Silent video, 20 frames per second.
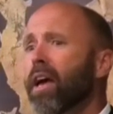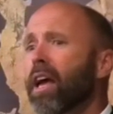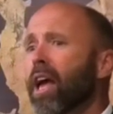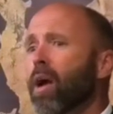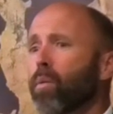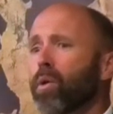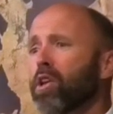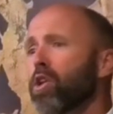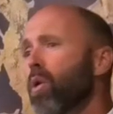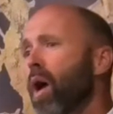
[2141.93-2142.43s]

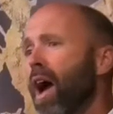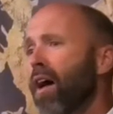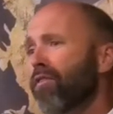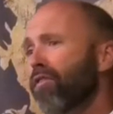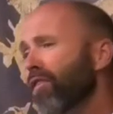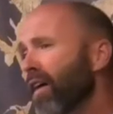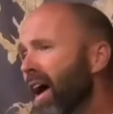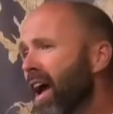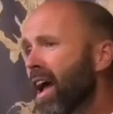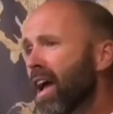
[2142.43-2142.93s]
And when you have
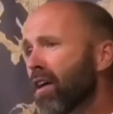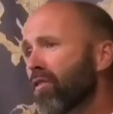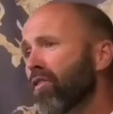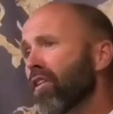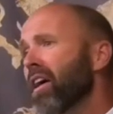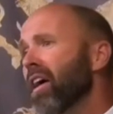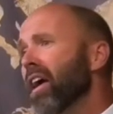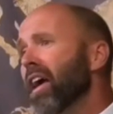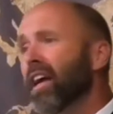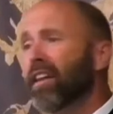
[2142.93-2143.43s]
faith
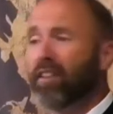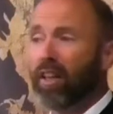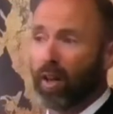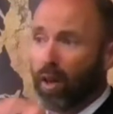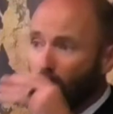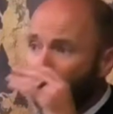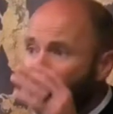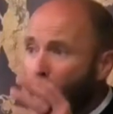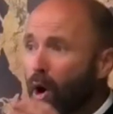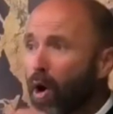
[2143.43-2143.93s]
in the
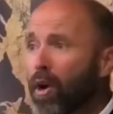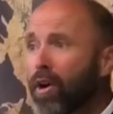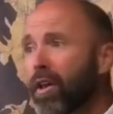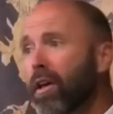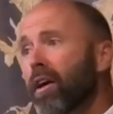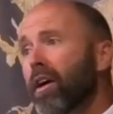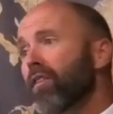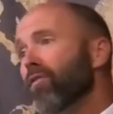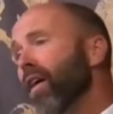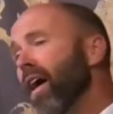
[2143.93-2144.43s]

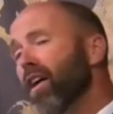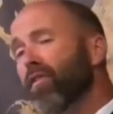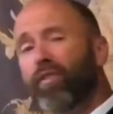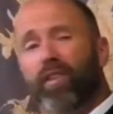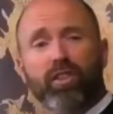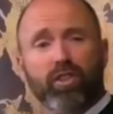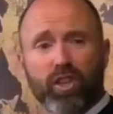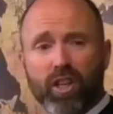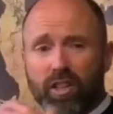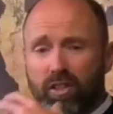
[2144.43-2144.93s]
Lord, faith
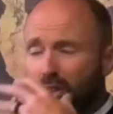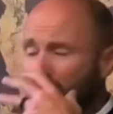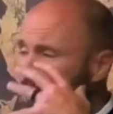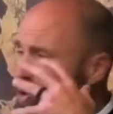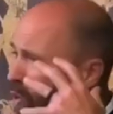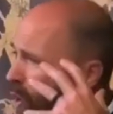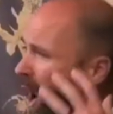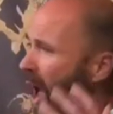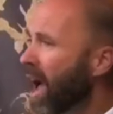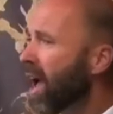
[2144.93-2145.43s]
in Jesus
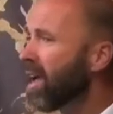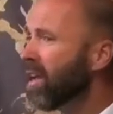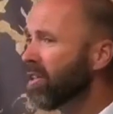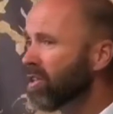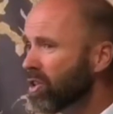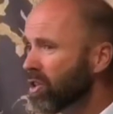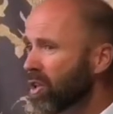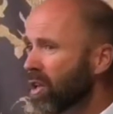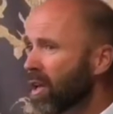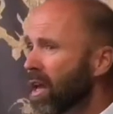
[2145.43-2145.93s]

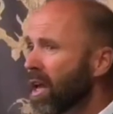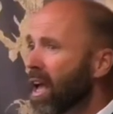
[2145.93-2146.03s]
Christ,